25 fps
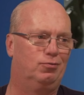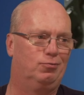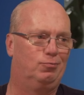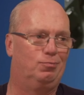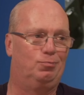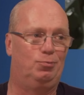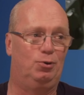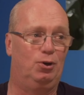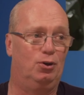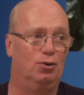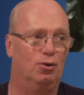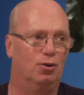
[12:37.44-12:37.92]

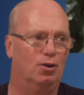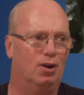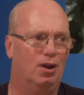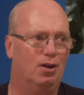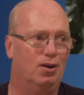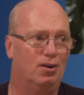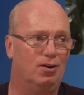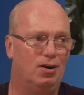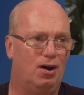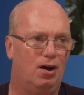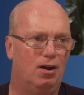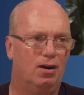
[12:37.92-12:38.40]
put it
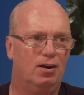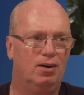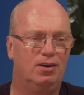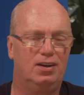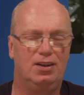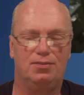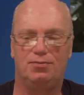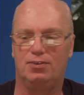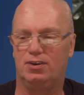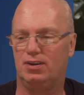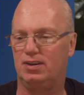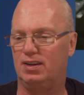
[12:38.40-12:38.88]
on other
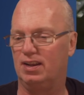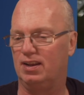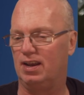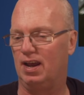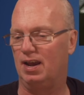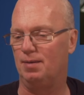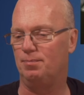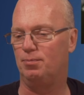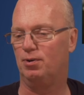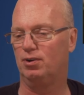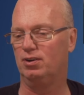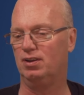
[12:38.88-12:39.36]
different
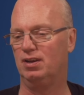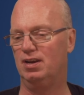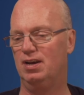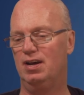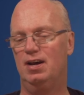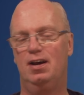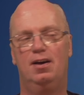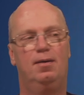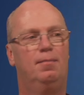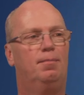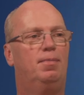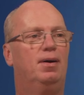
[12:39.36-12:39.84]
tripod.
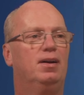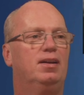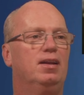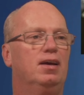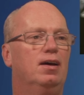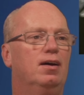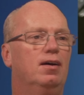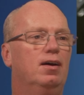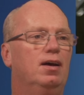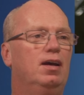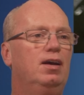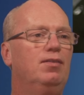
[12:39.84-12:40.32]
But
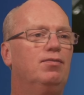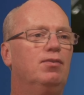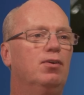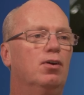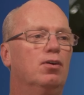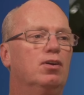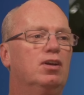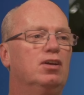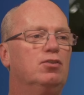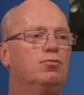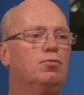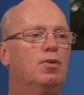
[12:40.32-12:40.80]
even
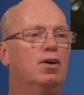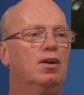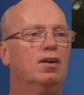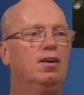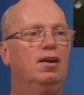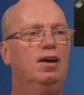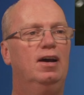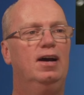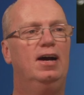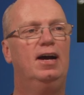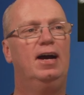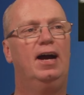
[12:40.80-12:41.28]
on this one,
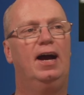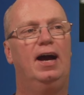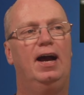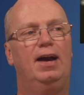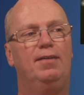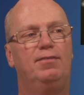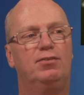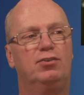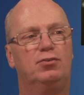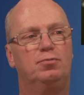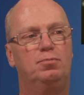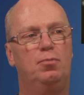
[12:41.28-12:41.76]
I
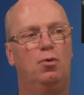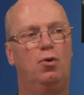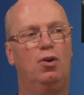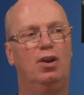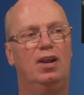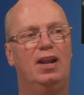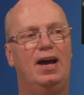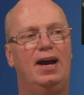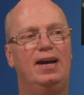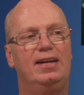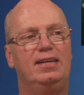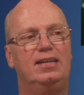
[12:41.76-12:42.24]
have a small
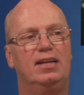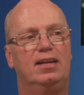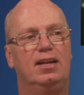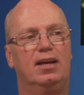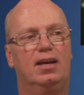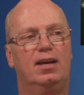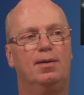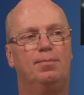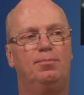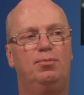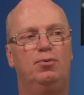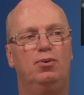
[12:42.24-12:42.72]
light that I
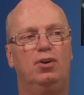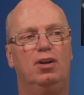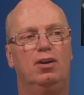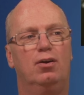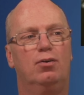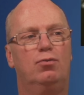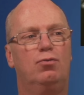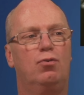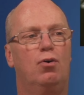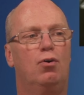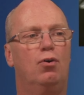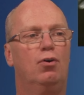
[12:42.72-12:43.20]
can put in a
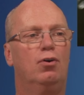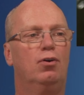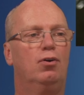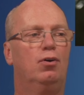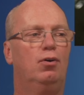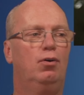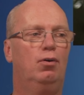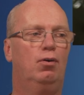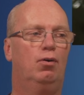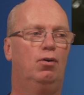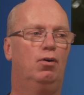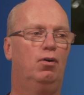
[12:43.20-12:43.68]

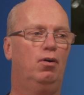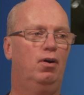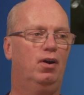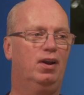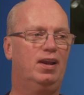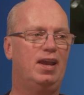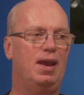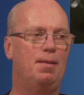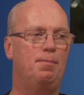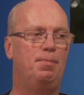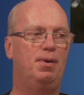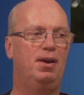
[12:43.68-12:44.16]
corner or a
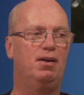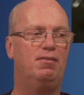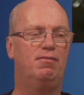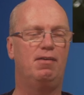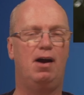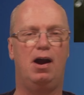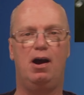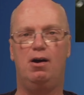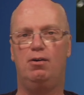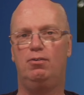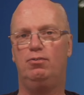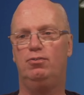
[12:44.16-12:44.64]
camping
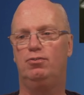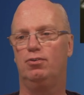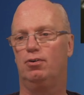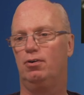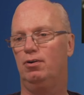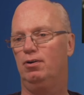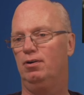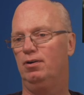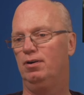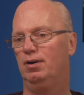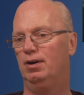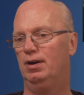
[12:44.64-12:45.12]
ground
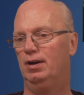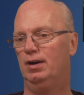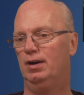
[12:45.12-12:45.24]
or